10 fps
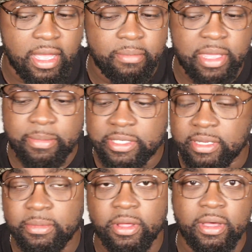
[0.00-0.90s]
Maybe
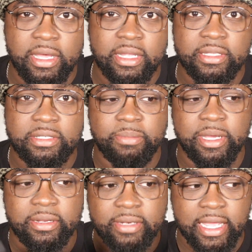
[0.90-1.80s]
some long guns,
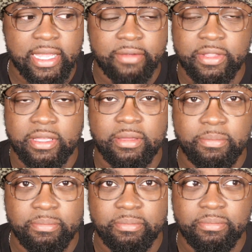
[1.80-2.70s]
but I can't really
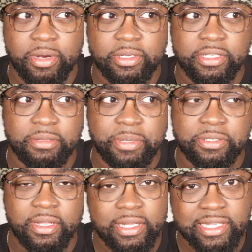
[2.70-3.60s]
purchase a
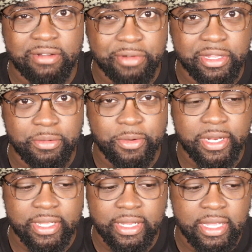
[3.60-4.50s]
pistol unless I really
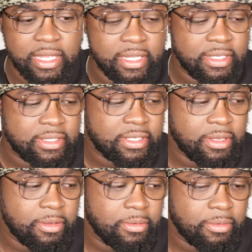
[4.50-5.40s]
want it.
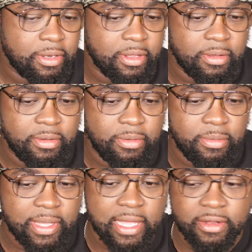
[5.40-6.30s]
So, we
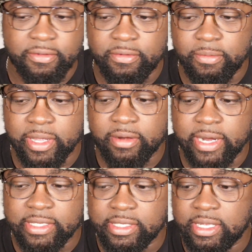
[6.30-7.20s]
kind of went
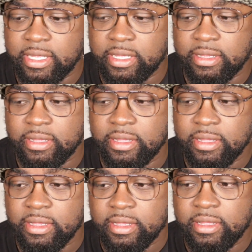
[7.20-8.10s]
crazy.
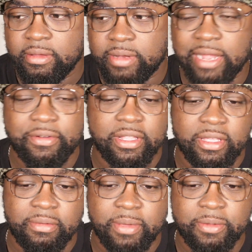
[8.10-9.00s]
Not
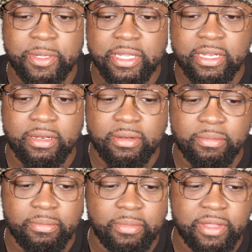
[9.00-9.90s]
really, but
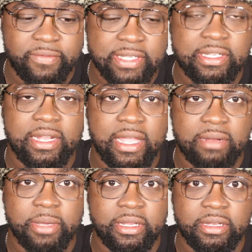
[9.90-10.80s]
we invested a lot
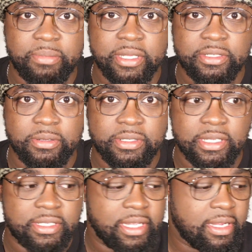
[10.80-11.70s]
of money in the pistols
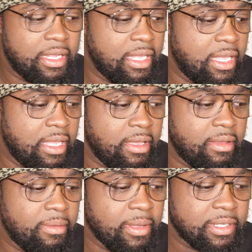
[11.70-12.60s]
this year.
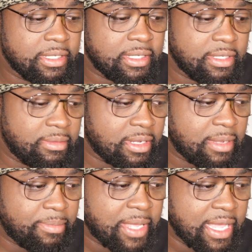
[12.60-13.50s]
Well, this
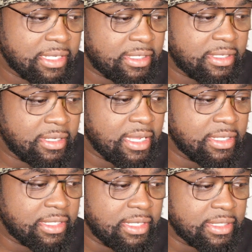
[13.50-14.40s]
past
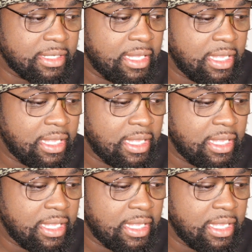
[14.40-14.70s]
gun season.